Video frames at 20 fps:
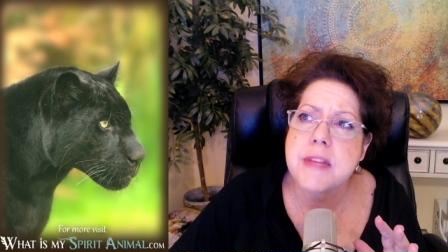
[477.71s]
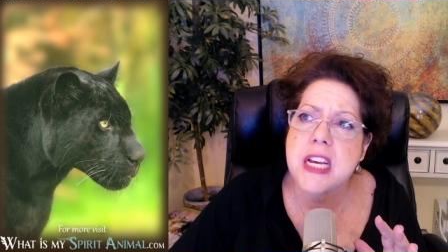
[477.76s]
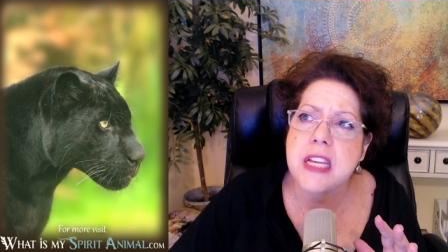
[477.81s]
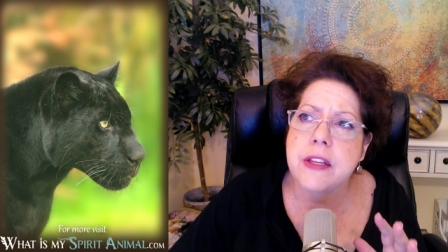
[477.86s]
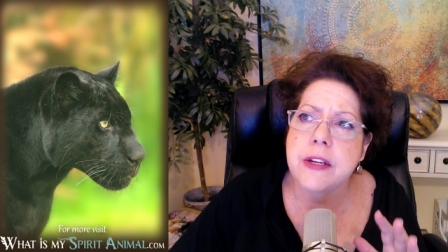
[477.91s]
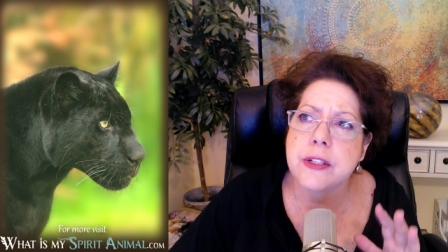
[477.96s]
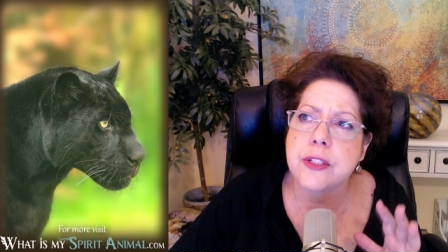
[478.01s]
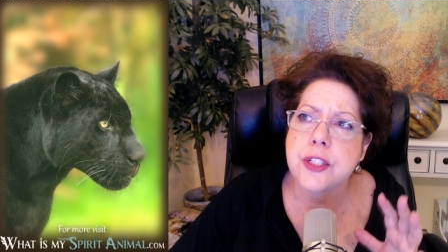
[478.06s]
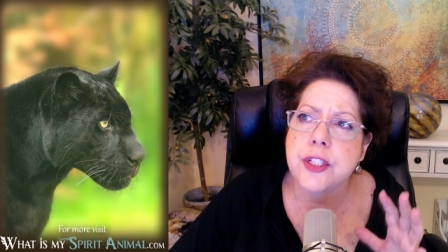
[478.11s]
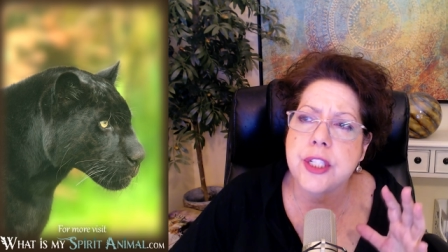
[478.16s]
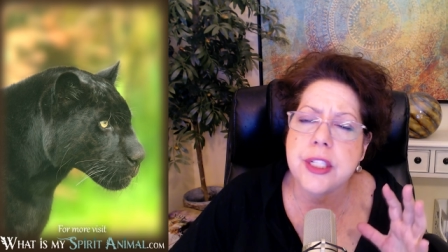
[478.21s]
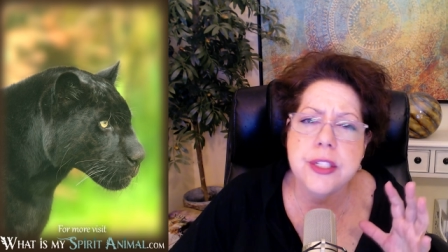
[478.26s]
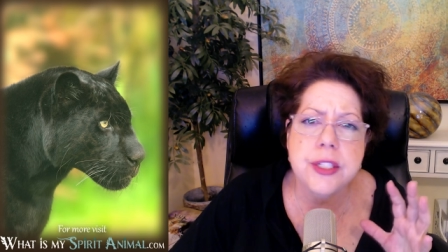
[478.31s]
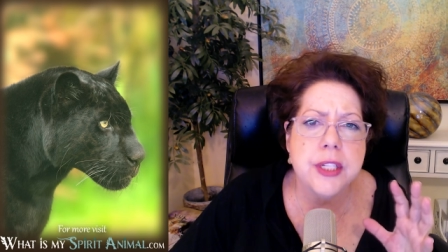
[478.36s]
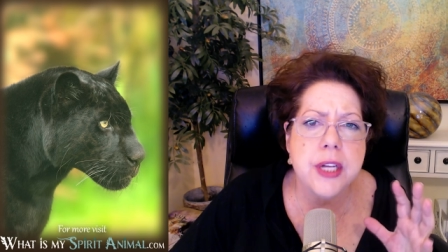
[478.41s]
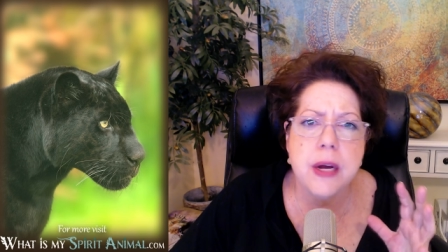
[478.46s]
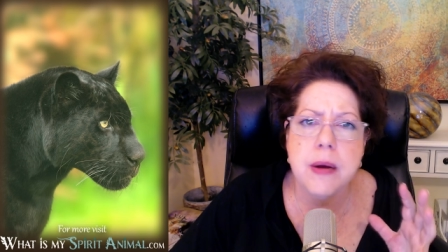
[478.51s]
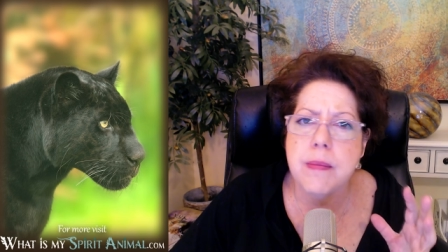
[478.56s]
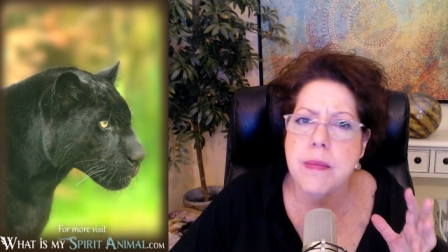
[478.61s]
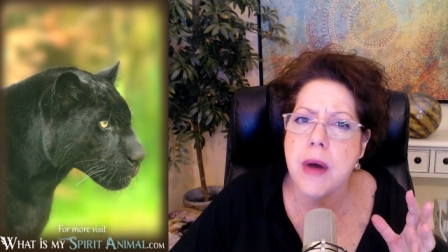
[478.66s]
there's just a,
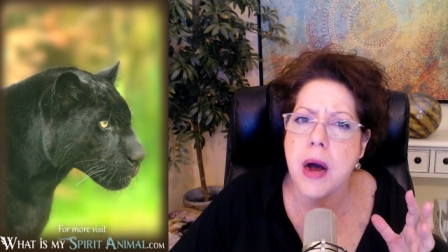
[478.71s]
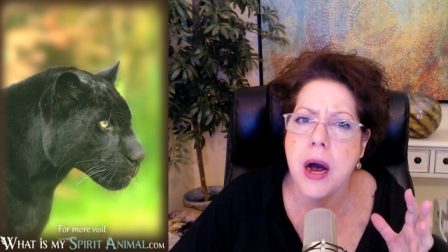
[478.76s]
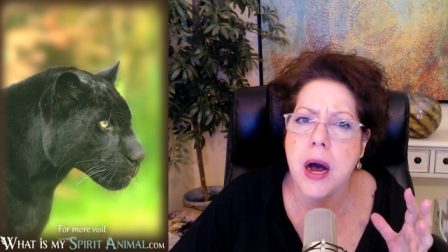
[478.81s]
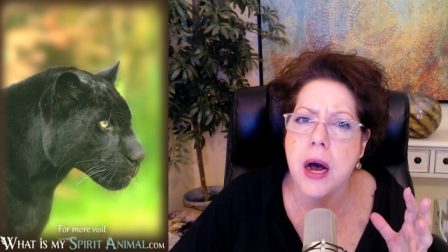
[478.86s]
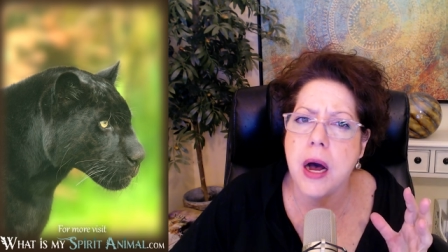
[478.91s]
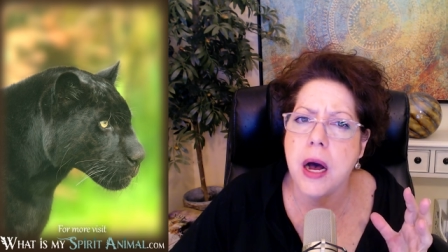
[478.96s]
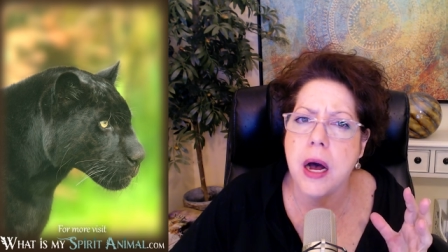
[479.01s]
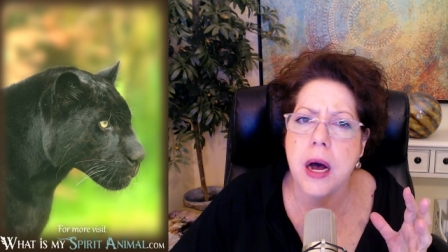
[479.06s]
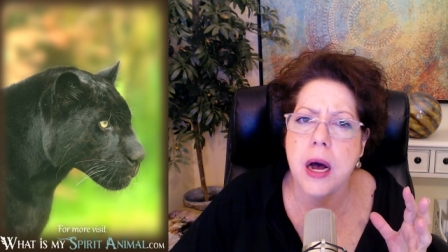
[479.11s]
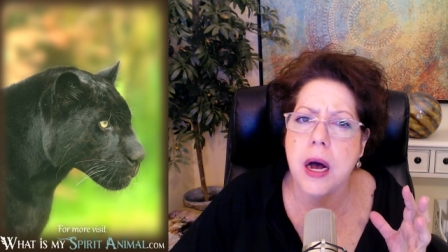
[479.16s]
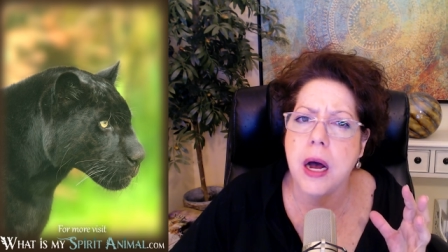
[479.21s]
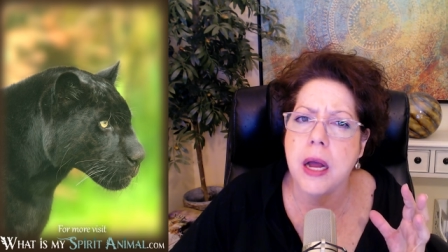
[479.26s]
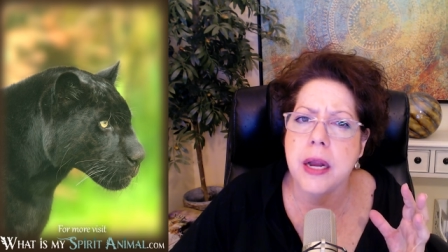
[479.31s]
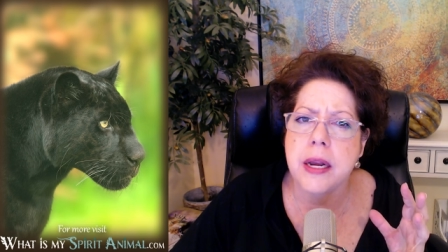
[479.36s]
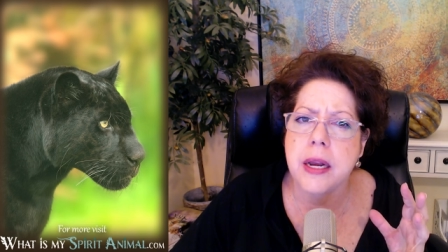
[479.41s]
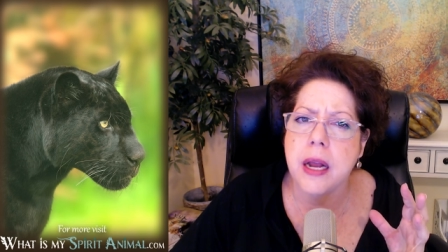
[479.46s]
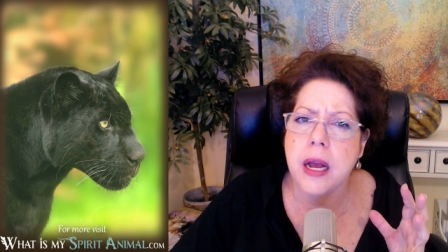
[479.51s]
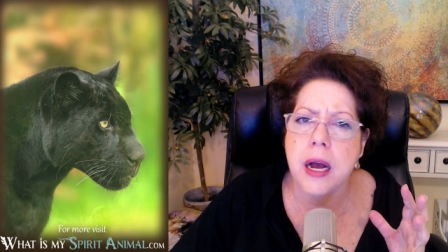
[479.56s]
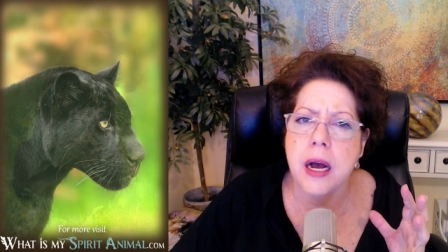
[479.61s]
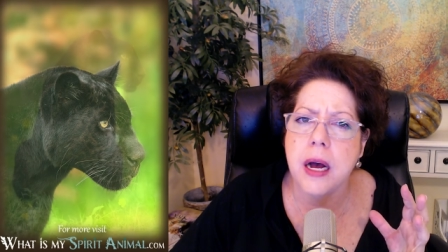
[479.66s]
a,
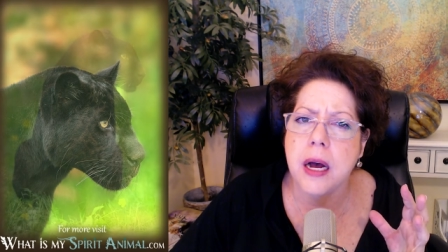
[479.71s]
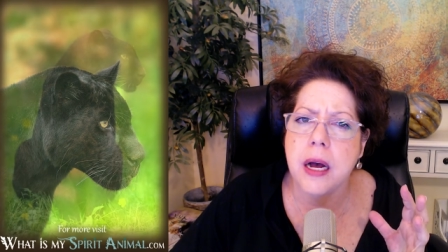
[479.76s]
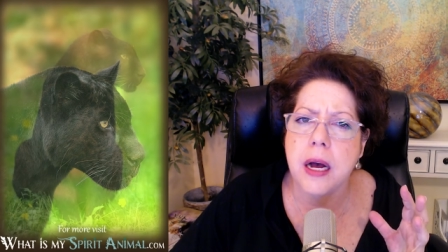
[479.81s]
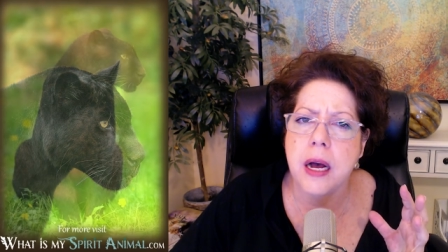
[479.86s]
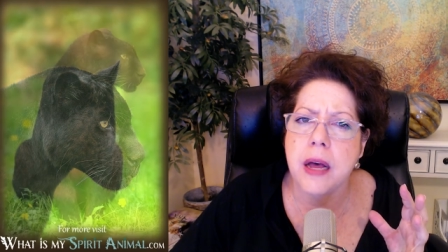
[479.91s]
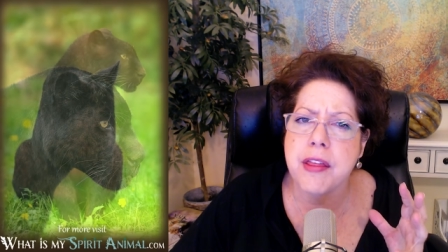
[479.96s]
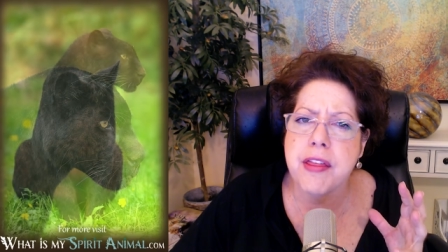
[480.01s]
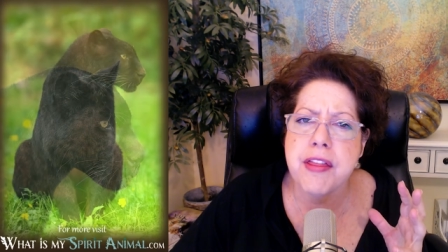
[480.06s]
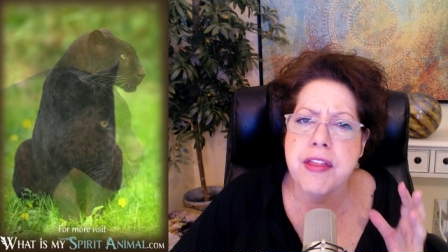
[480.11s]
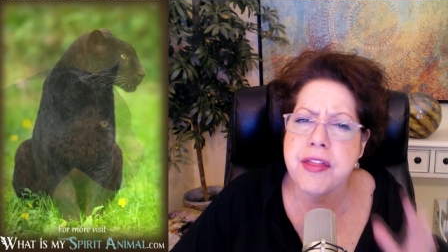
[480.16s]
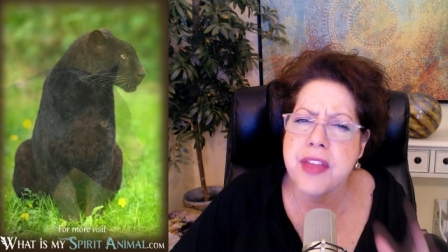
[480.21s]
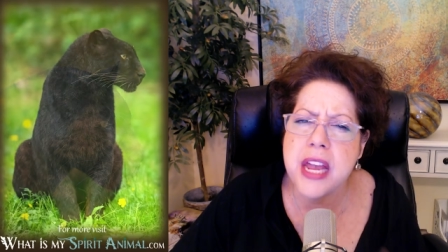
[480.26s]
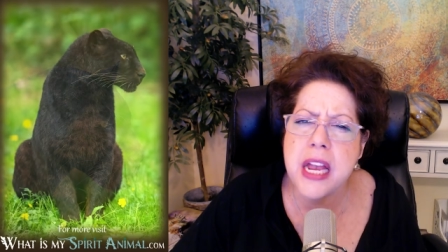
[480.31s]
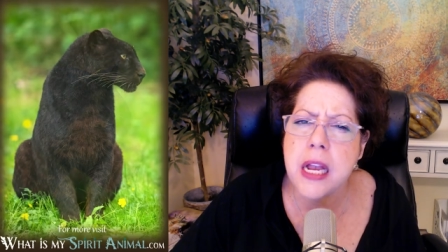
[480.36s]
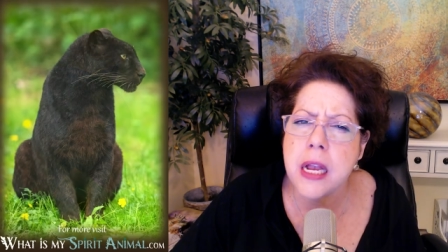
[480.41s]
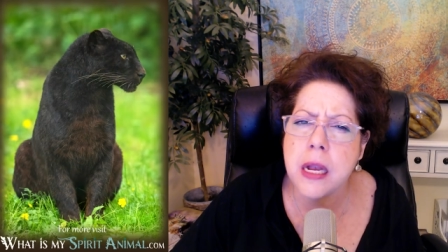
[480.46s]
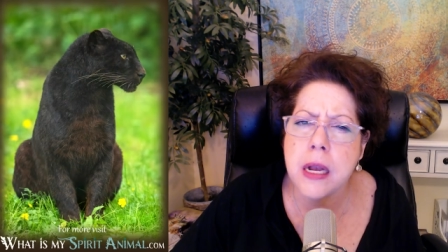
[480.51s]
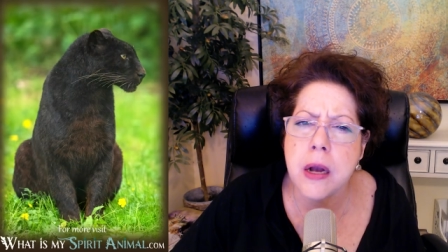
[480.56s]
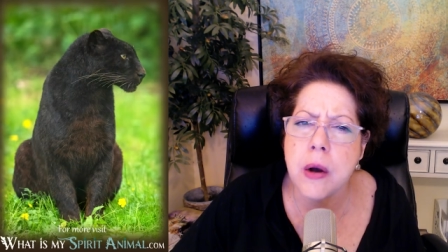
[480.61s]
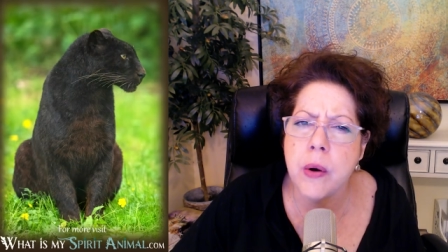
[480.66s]
a
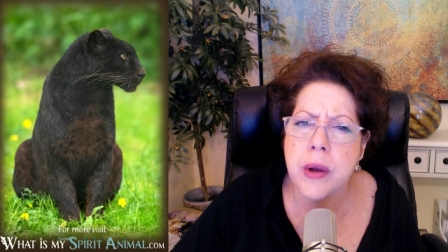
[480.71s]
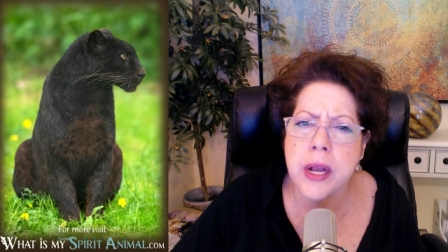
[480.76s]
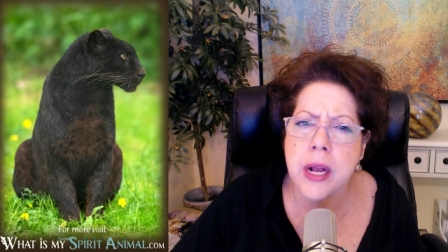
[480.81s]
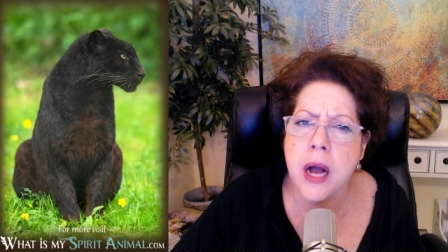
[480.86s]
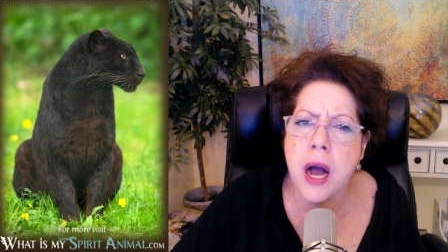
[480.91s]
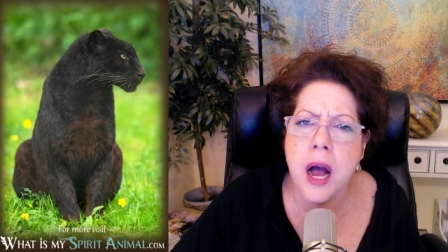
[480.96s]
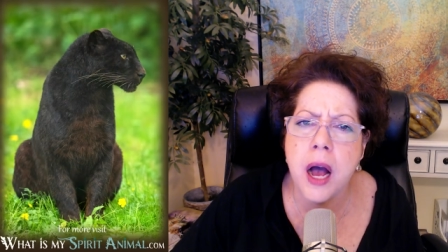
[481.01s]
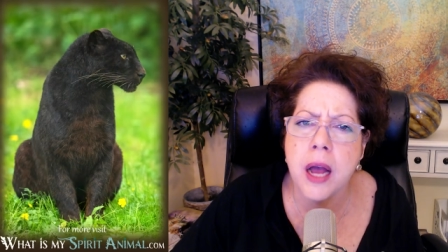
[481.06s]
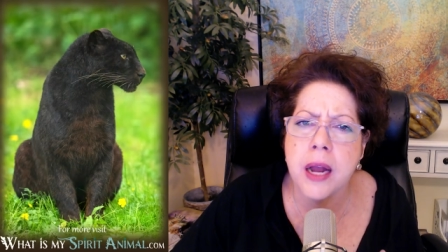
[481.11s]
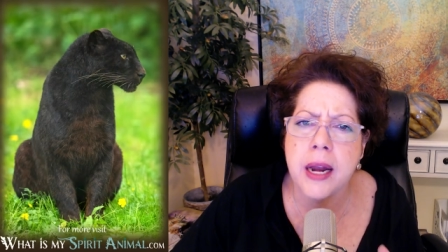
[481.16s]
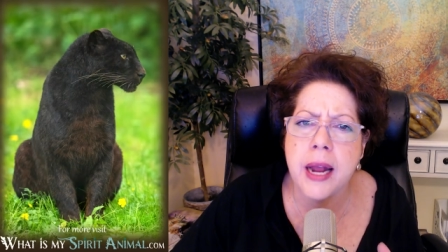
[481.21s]
thing going on